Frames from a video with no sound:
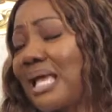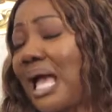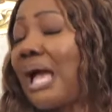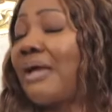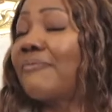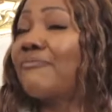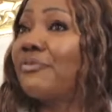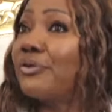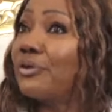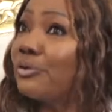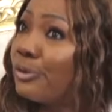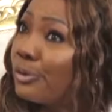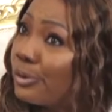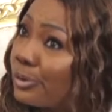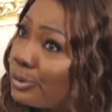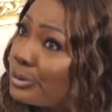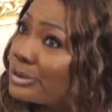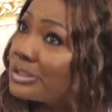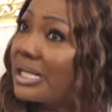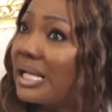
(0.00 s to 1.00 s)
I feel
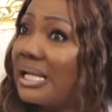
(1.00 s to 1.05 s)
good.